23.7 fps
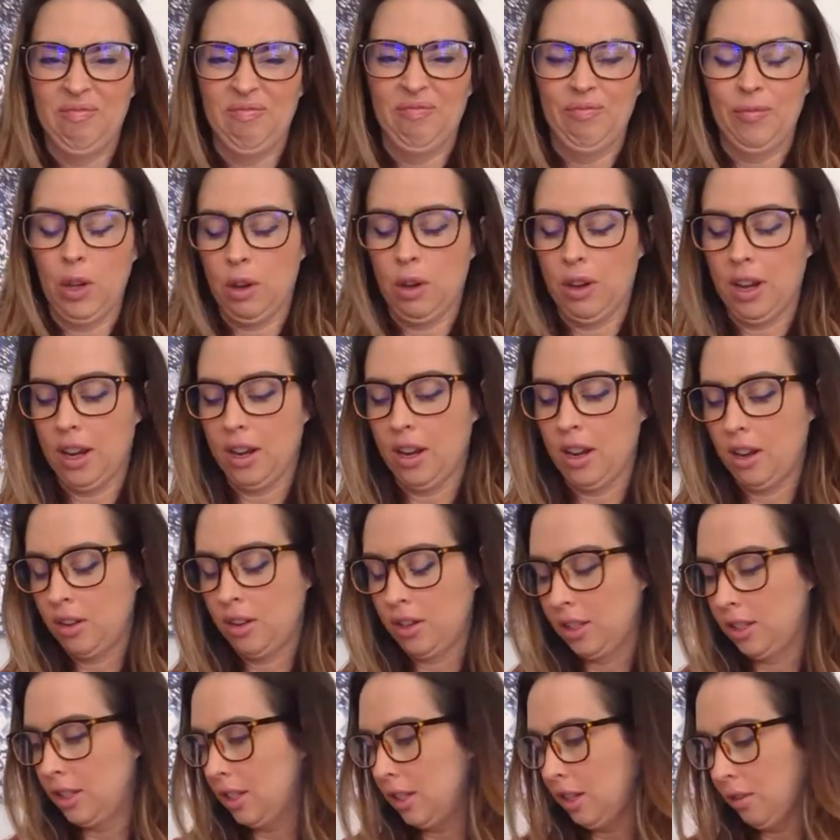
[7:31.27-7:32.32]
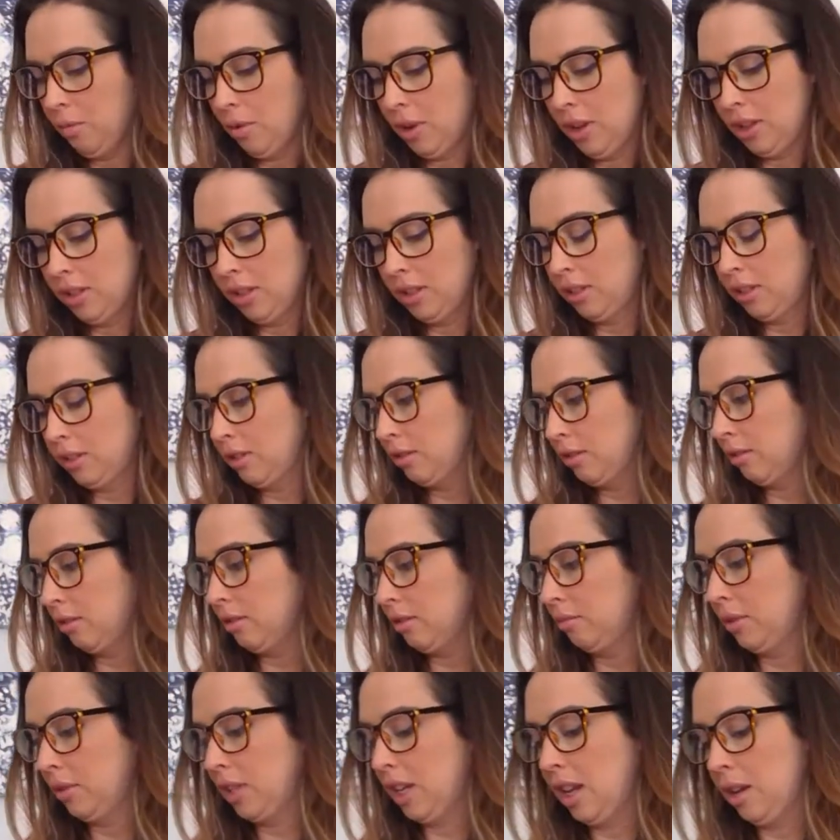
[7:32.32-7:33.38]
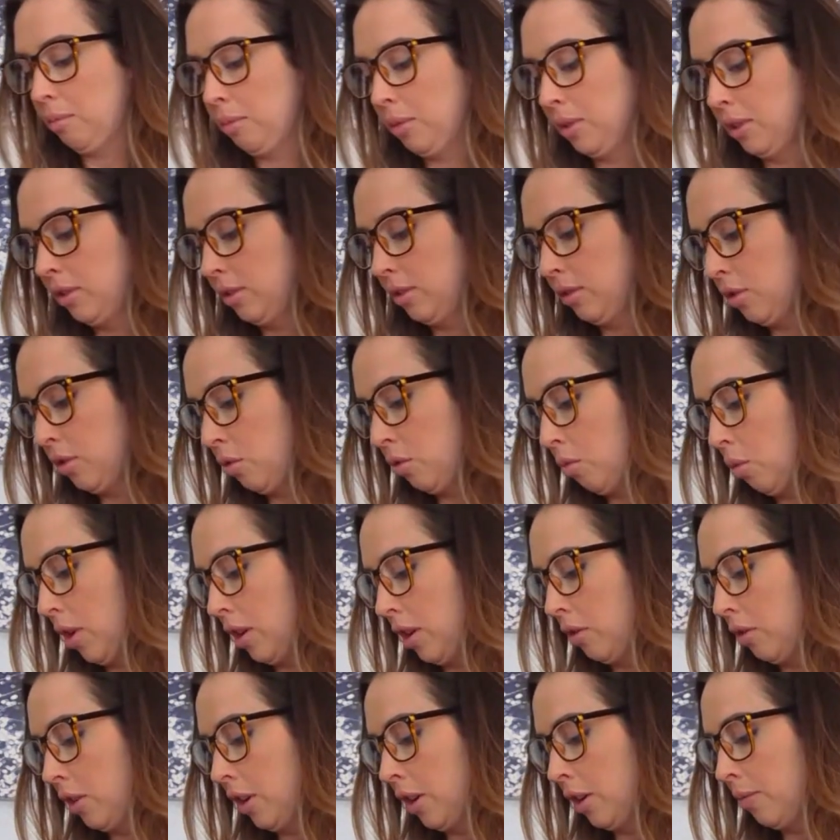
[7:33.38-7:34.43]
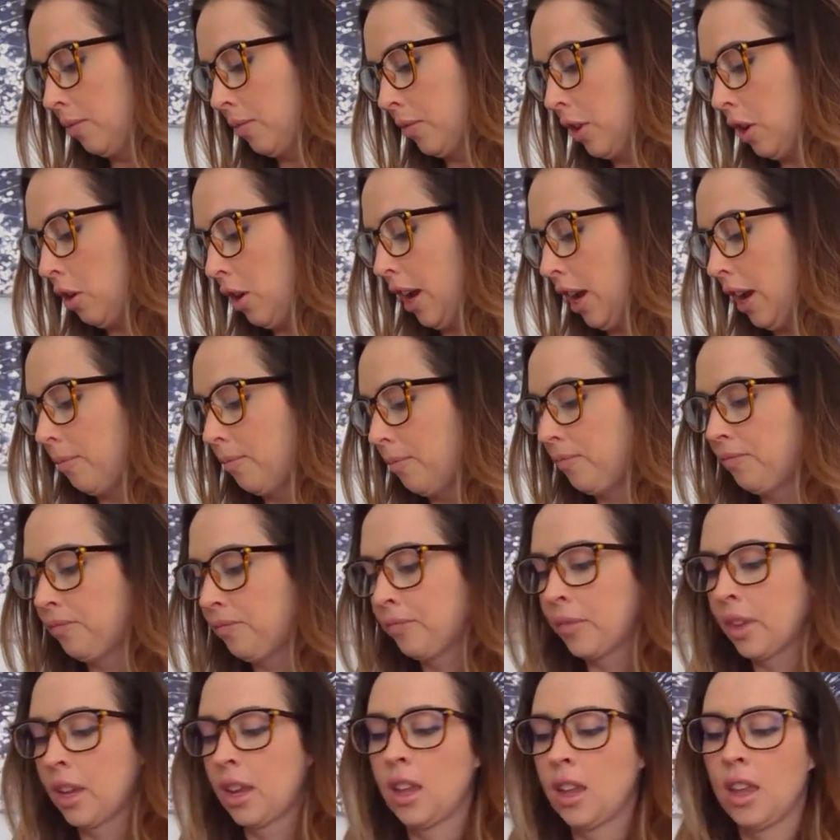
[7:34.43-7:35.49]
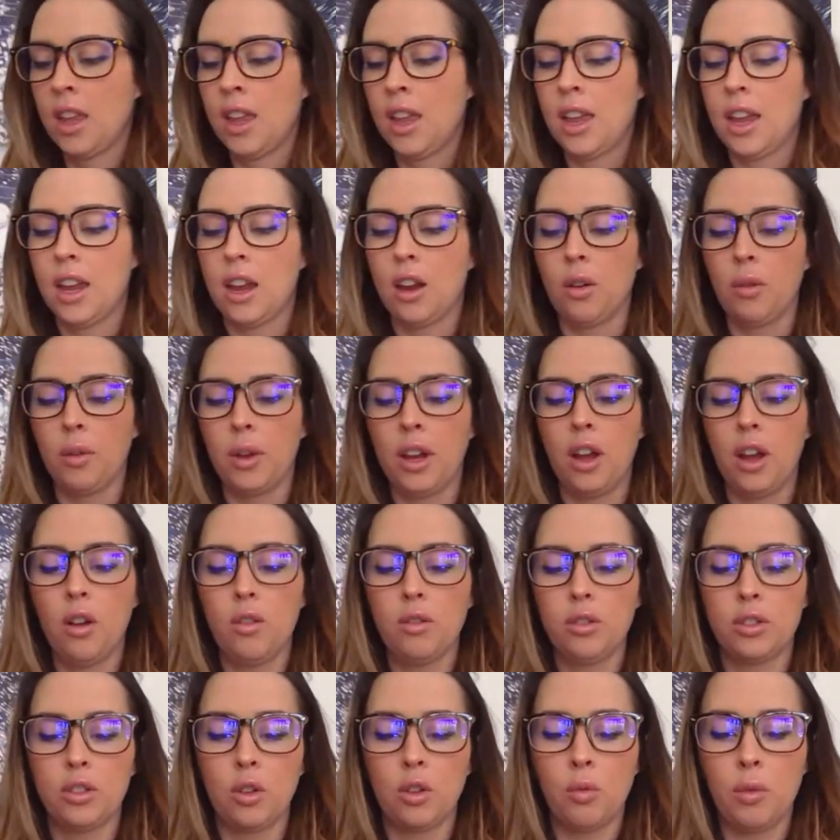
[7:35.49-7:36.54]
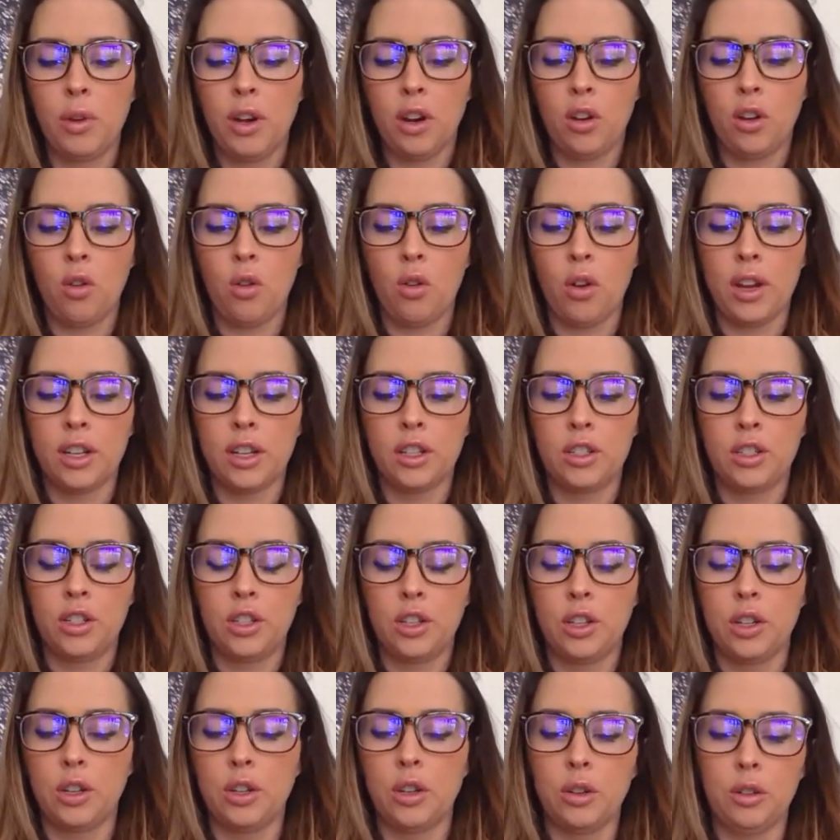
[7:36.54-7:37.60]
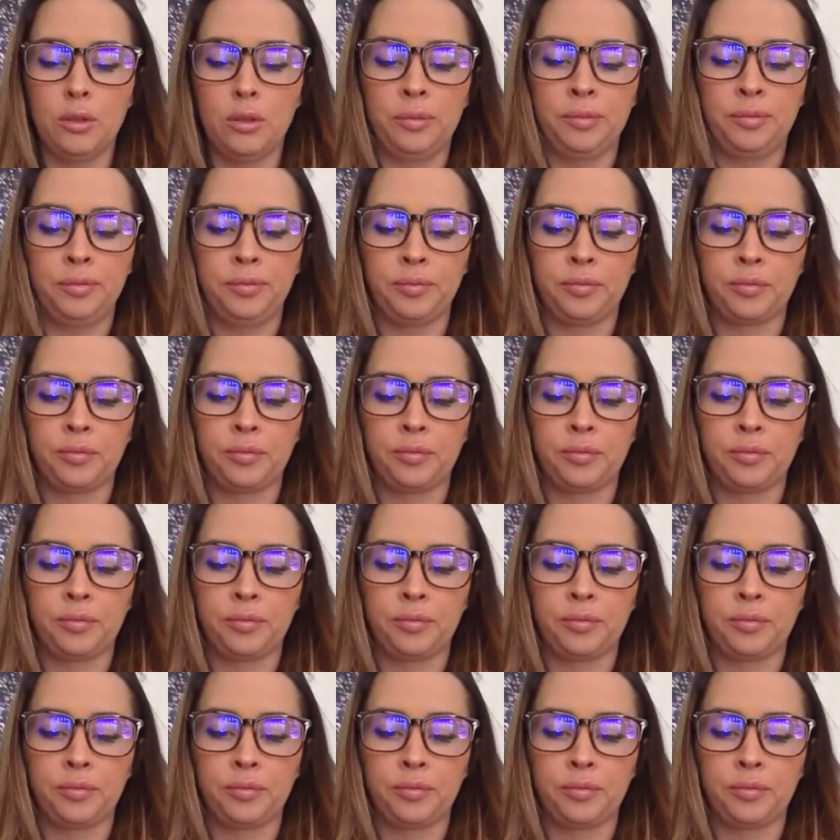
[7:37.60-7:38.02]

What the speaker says: Okay, now you can see why this tape is no bueno here. Okay, here we go. So we're going to